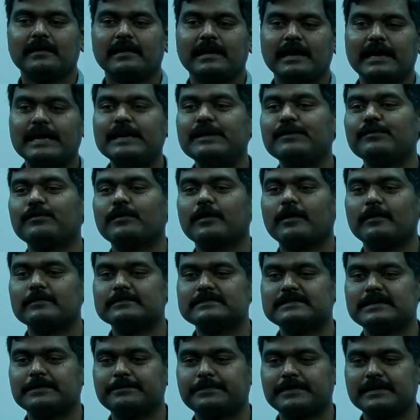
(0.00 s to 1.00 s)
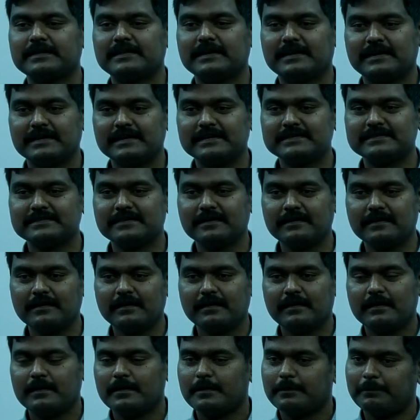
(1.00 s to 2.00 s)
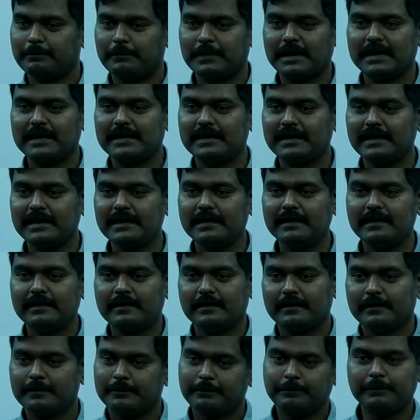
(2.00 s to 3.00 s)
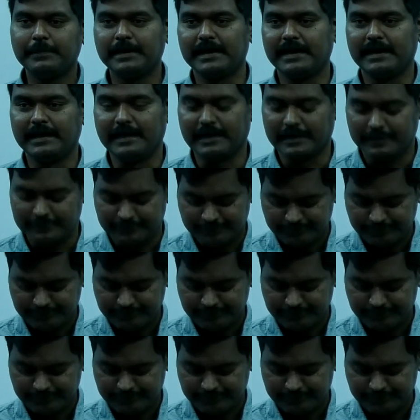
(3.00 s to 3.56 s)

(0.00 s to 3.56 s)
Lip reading: a new concept, that is multimedia.